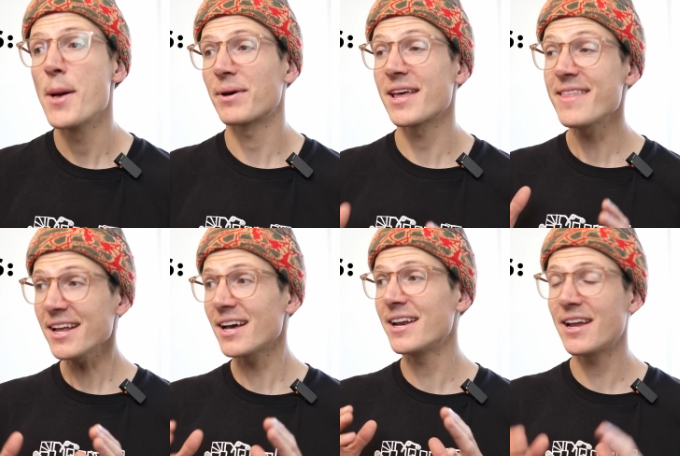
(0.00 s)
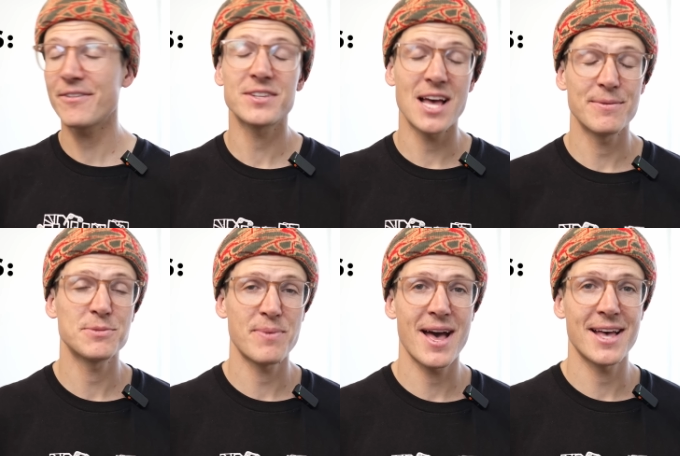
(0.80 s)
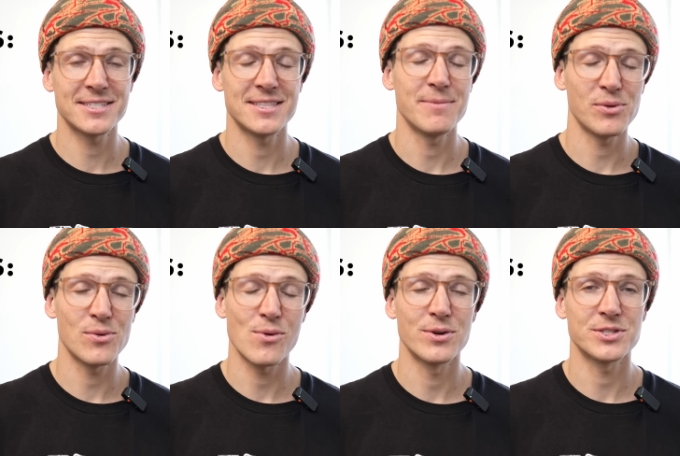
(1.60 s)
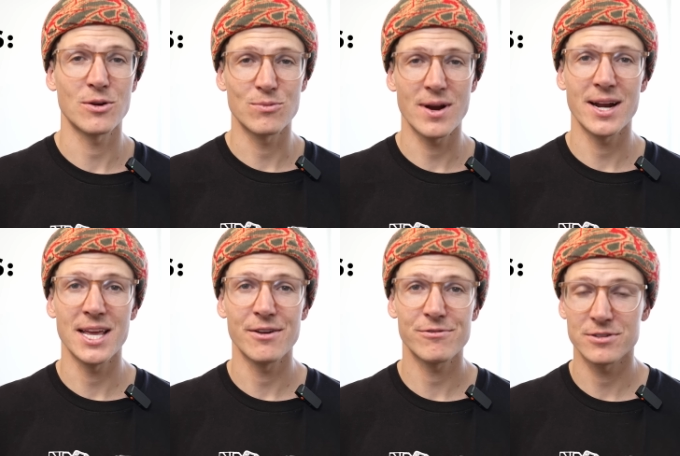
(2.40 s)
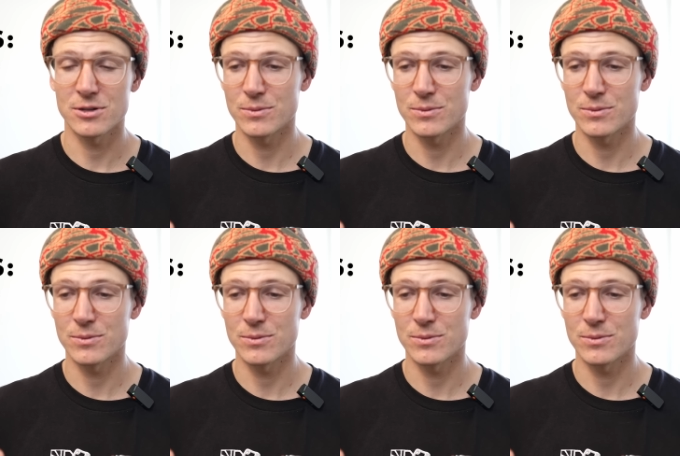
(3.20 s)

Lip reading: but I think enough time has passed that Bullhorns are ready for a